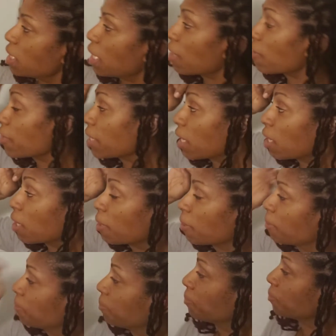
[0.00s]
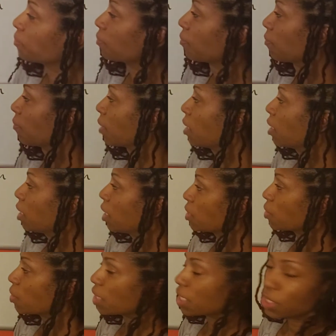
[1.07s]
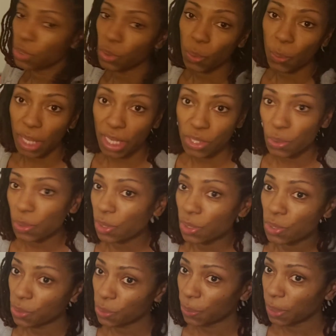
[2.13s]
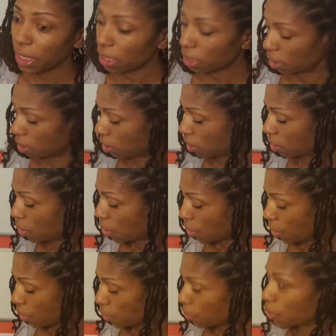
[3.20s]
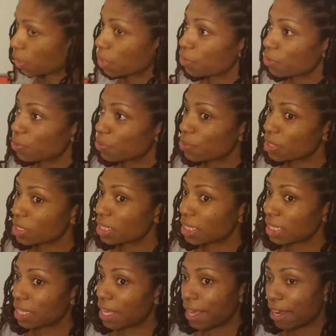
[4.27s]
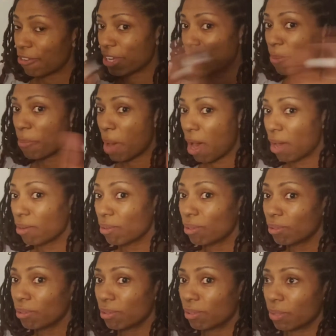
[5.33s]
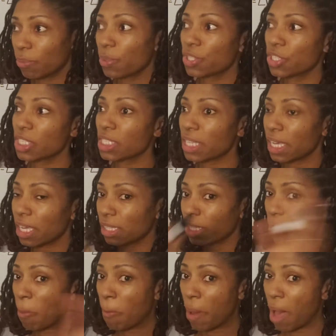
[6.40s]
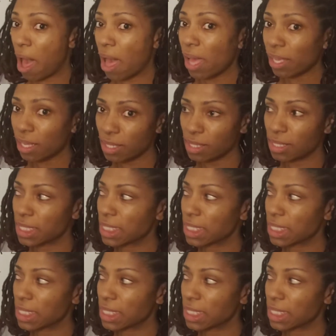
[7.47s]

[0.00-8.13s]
area. So there's 2 ways you can do it. You can use the area model, which is like a little box